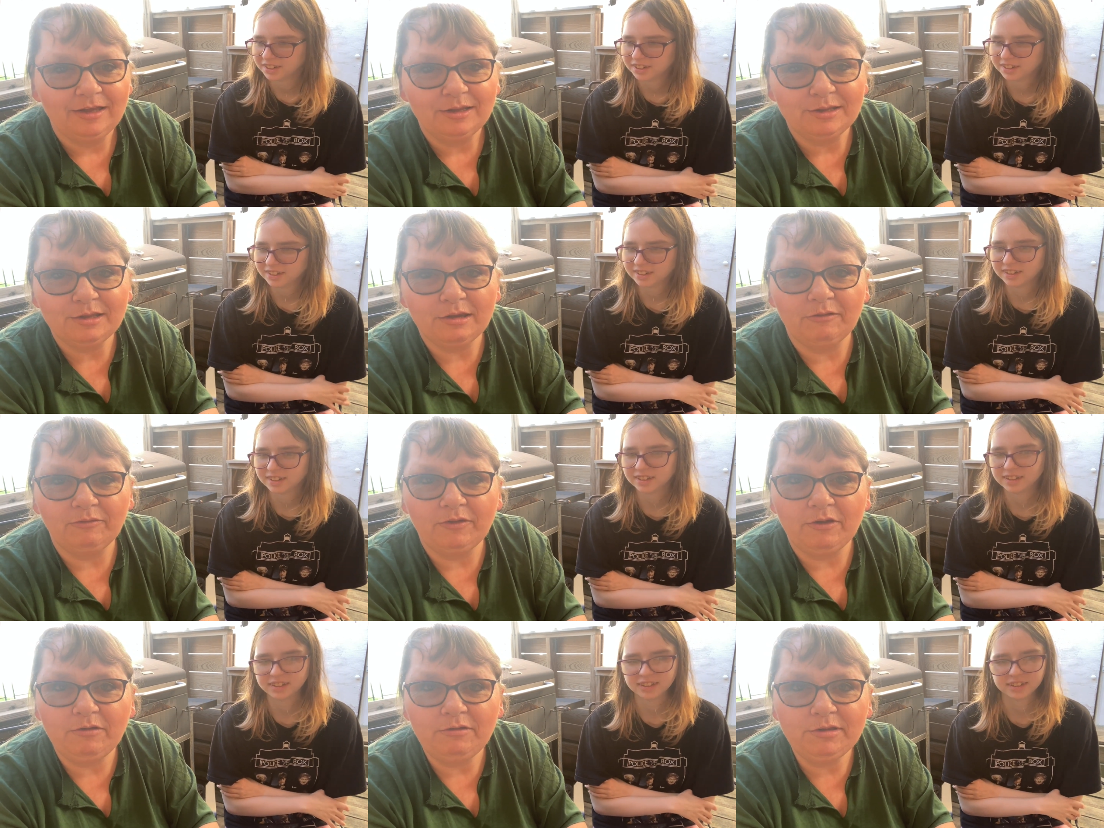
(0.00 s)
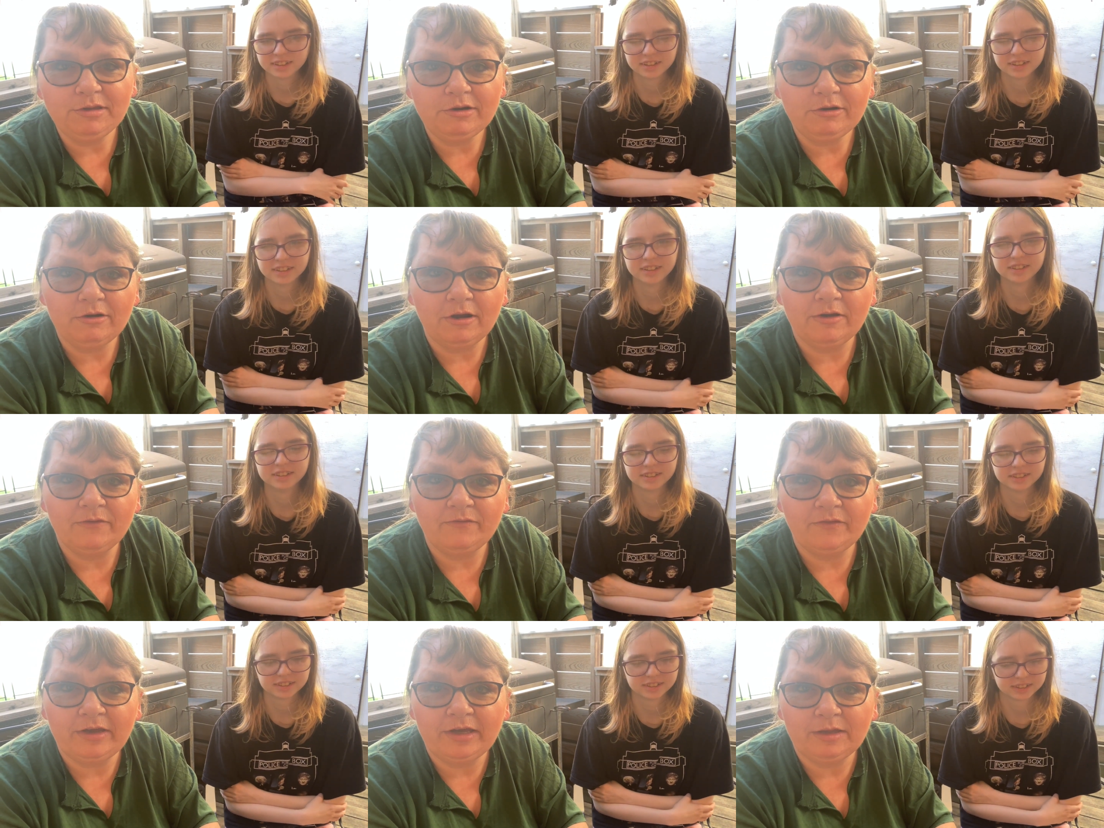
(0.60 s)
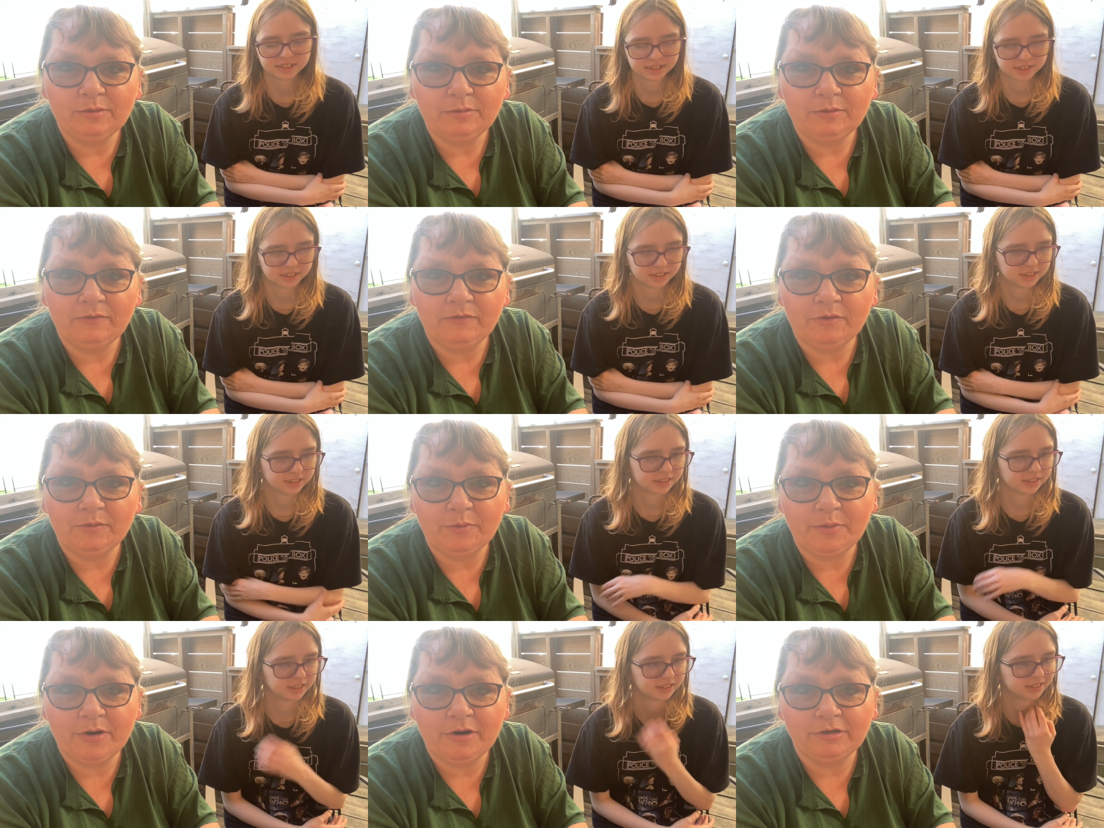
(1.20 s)
Speaker 1: So those are available
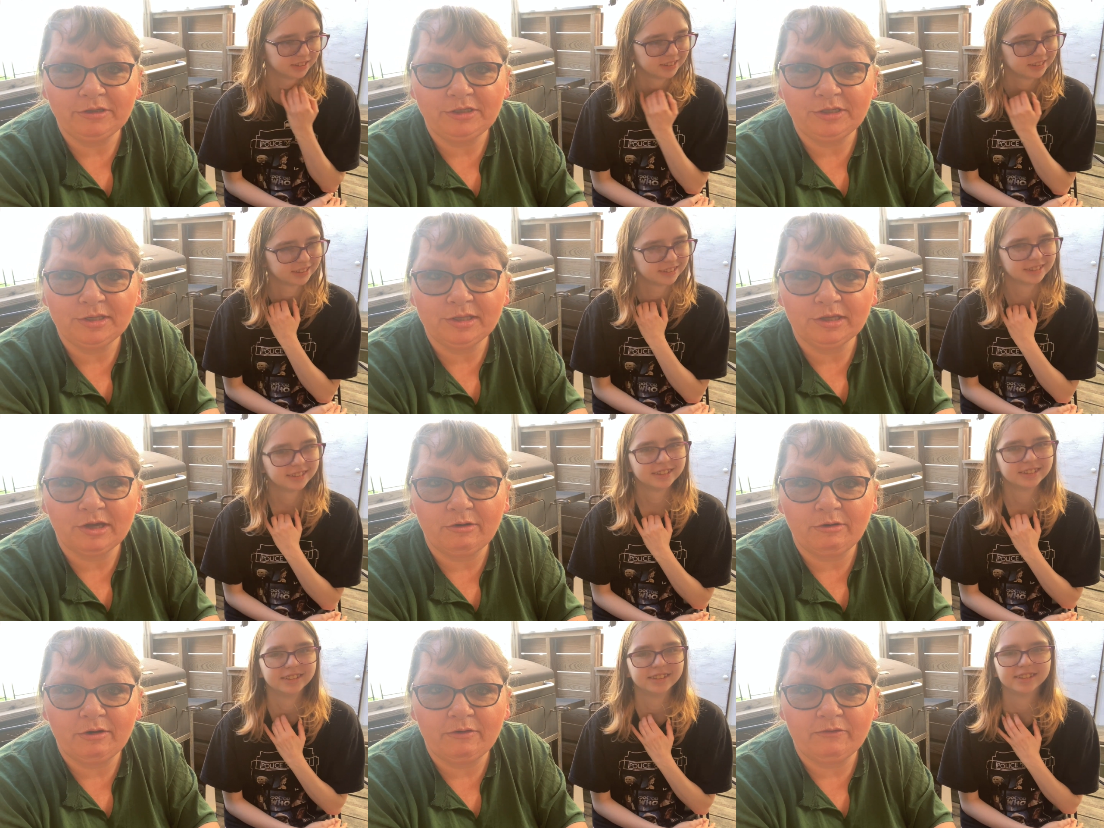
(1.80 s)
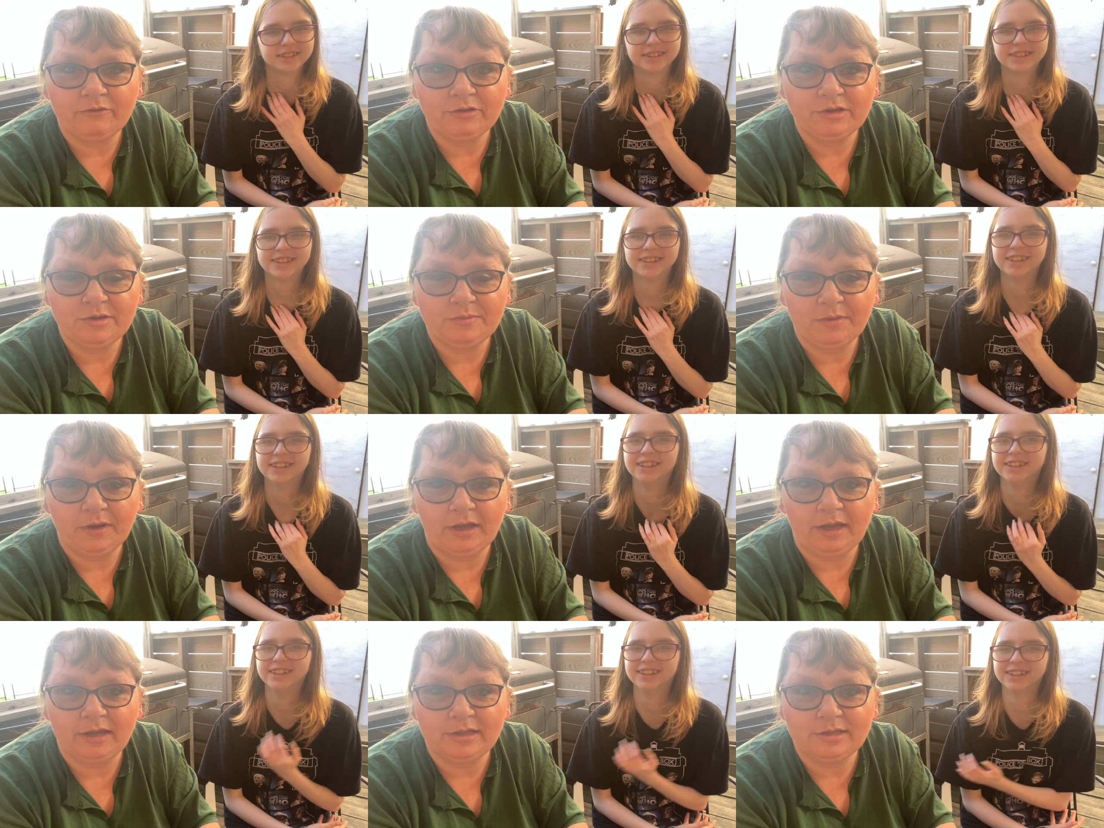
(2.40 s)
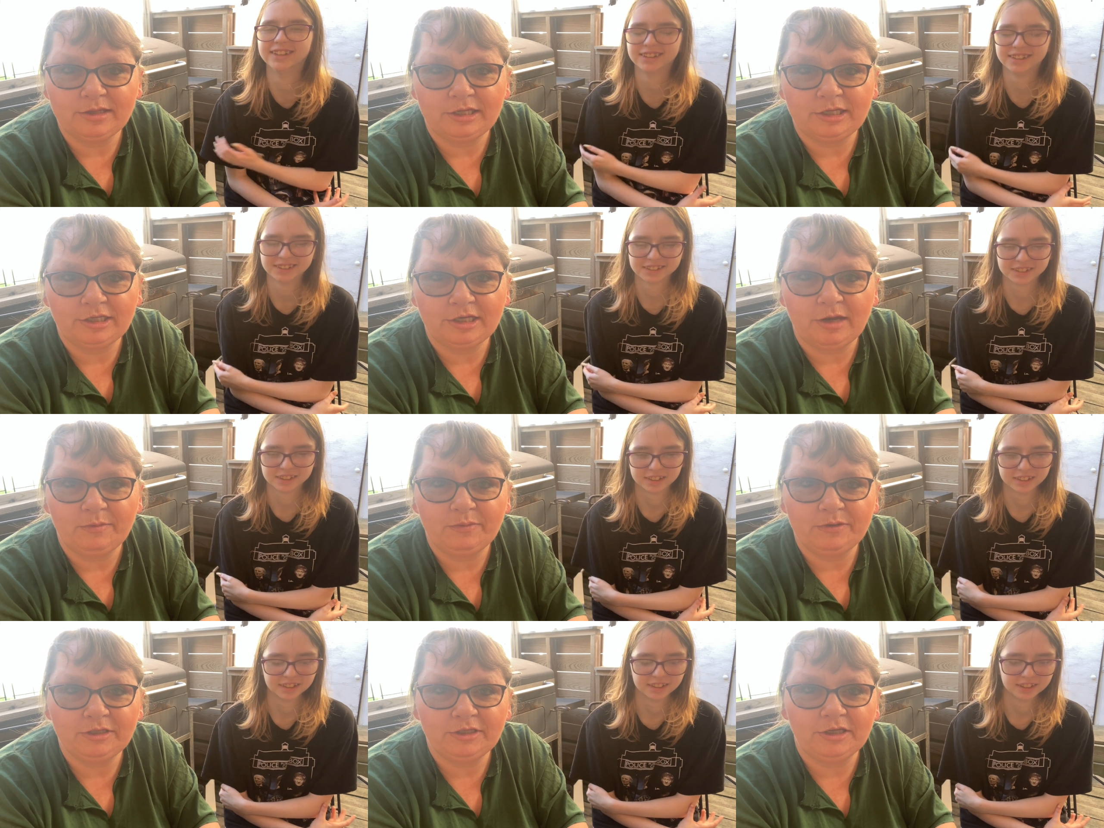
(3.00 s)
for purchase. Go over to my Etsy
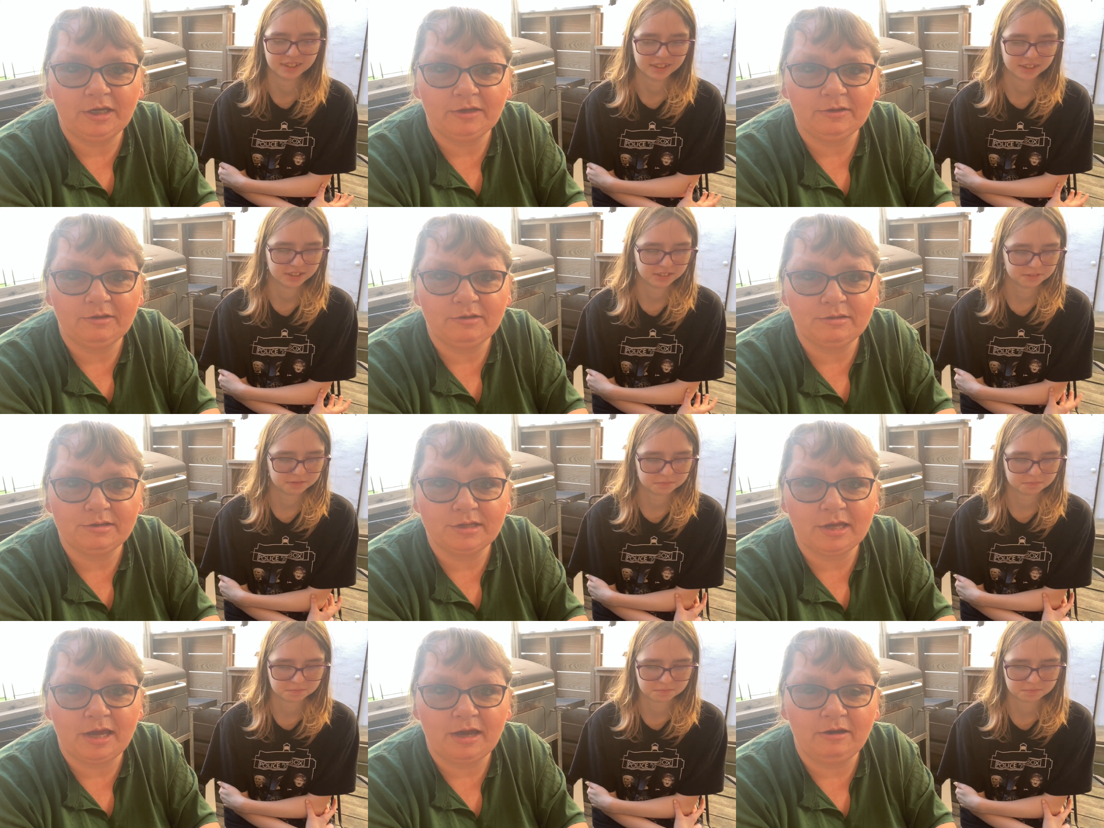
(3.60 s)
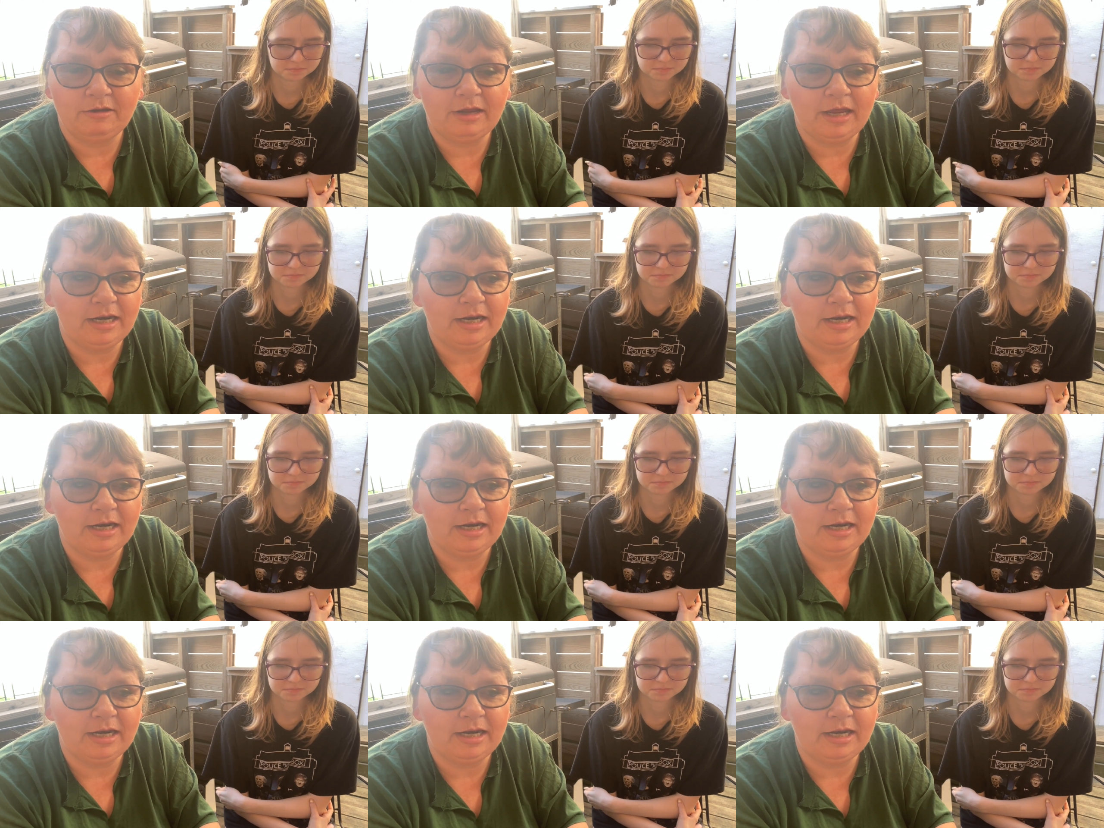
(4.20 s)
shop and check those out.